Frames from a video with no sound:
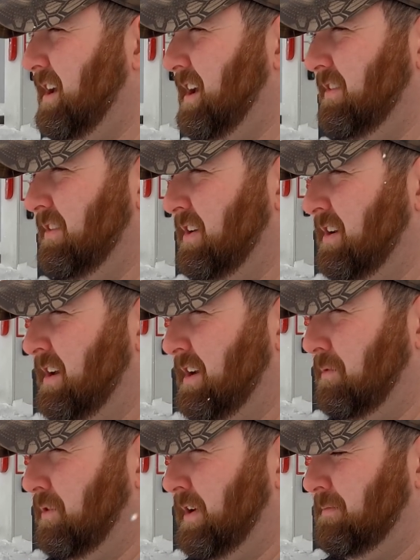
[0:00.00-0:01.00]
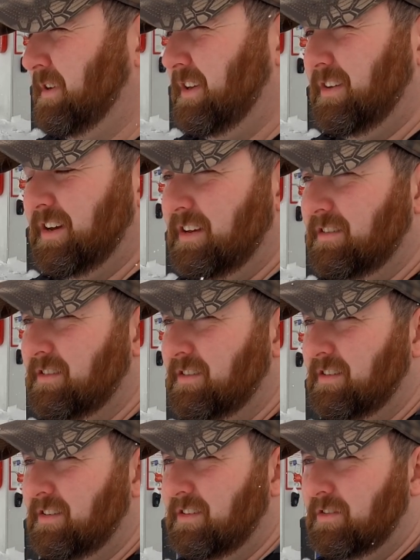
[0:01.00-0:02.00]
and then I will update you guys
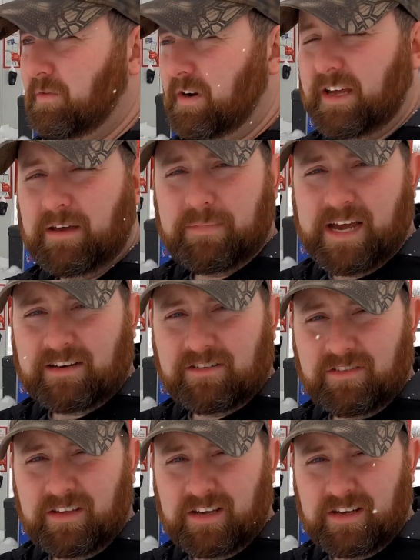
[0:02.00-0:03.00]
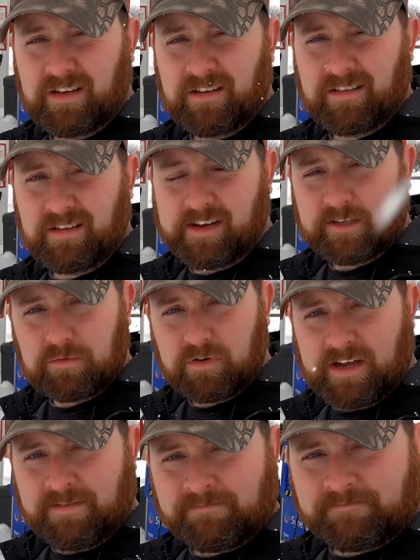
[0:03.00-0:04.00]
when I get back to the hospital.
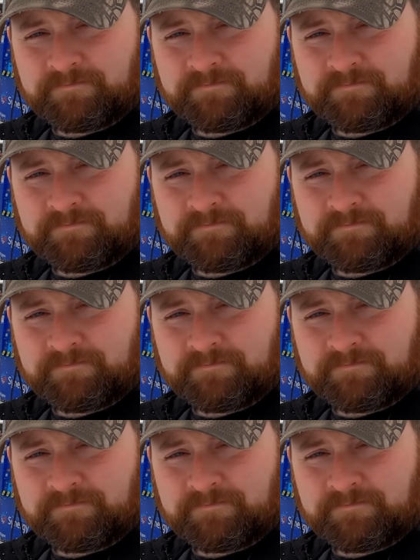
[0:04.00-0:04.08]
Okay.